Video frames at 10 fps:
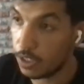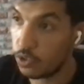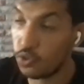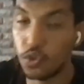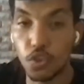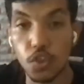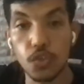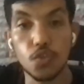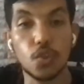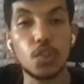to
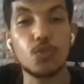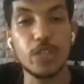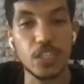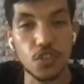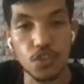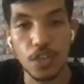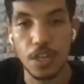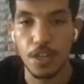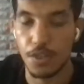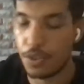not reach
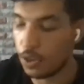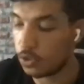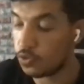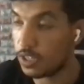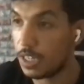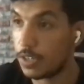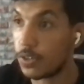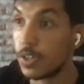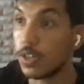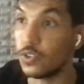the
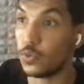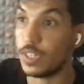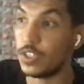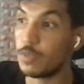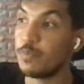container constraints.